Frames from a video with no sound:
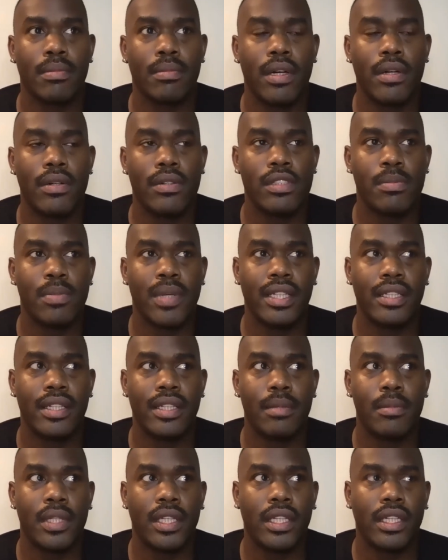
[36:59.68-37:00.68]
post
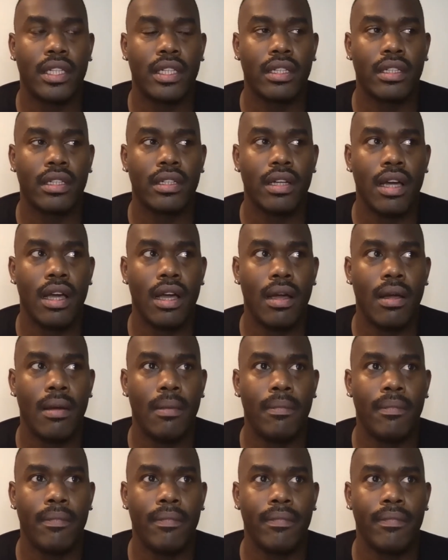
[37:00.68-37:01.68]
pandemic.
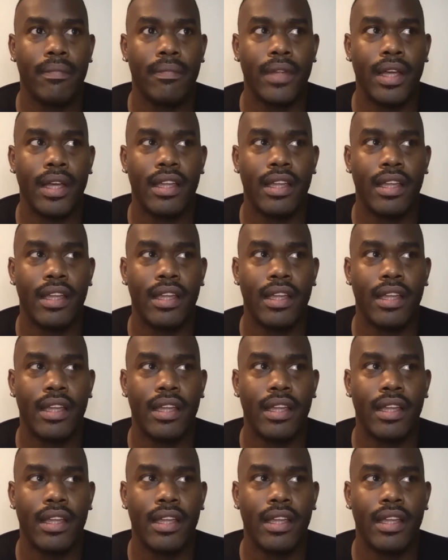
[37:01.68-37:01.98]
Um, I